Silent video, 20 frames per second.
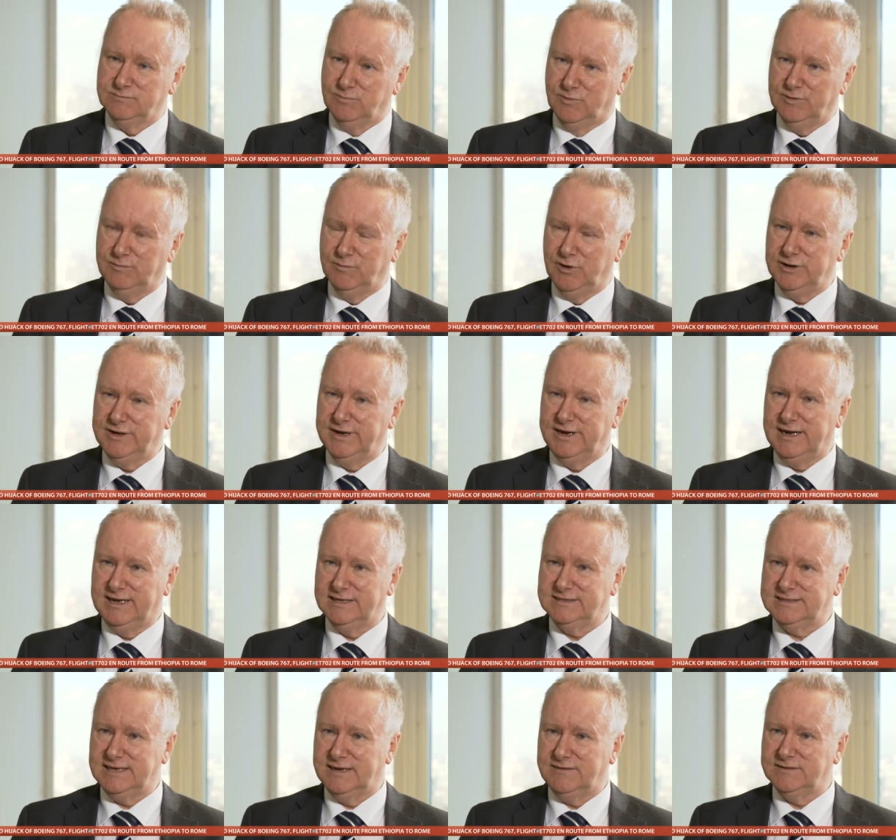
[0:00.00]

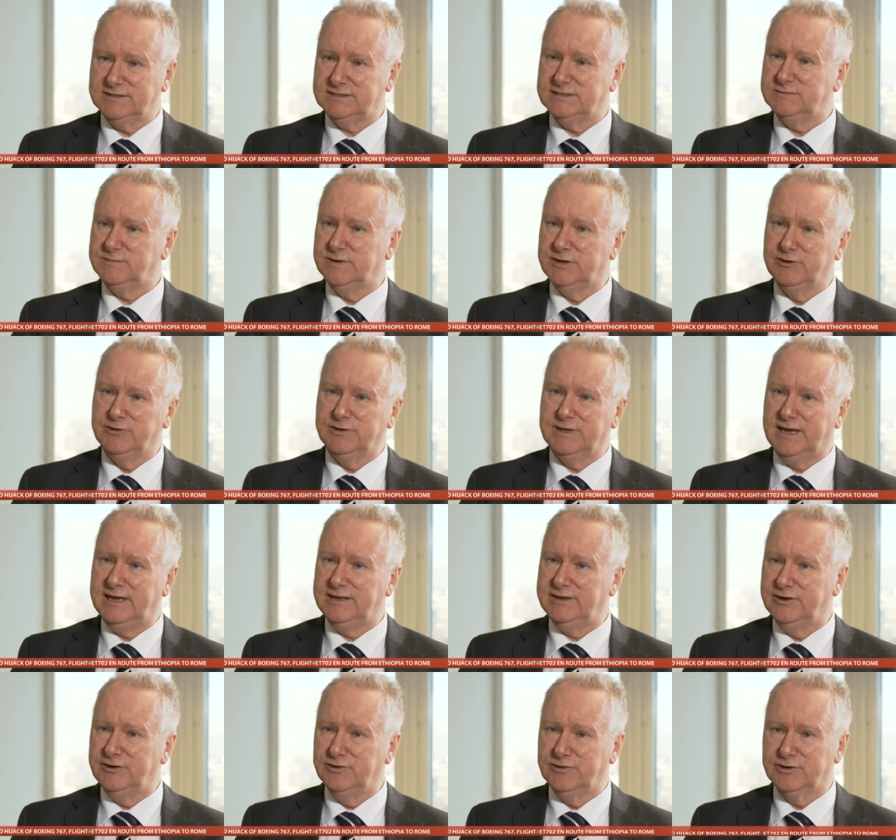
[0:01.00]
modernise services. We do that
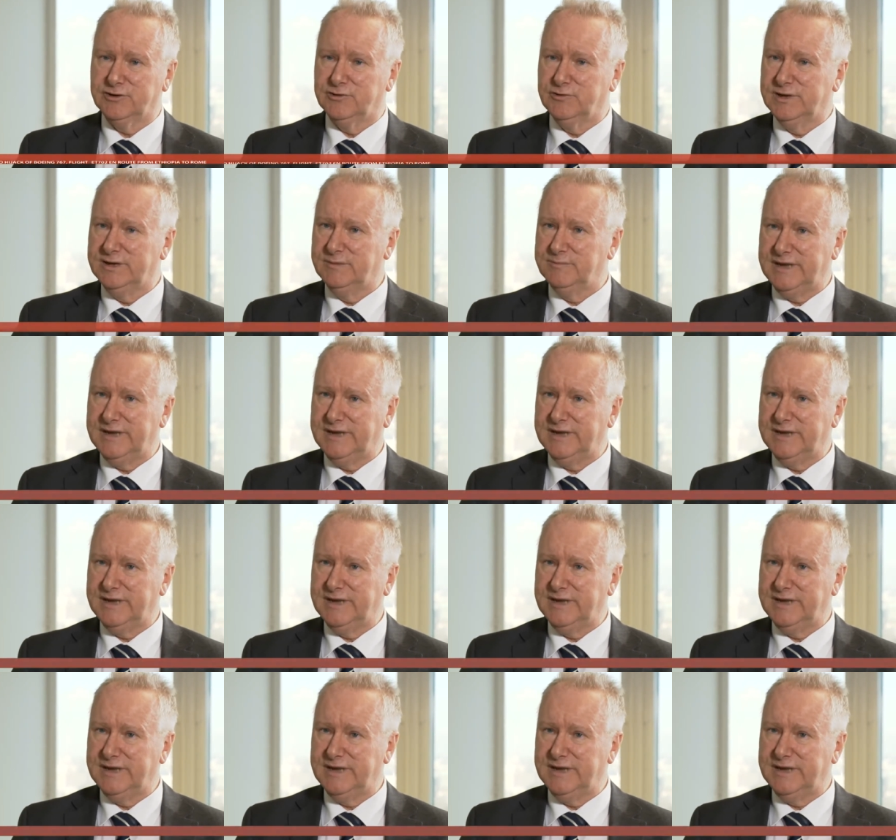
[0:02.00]
on an ongoing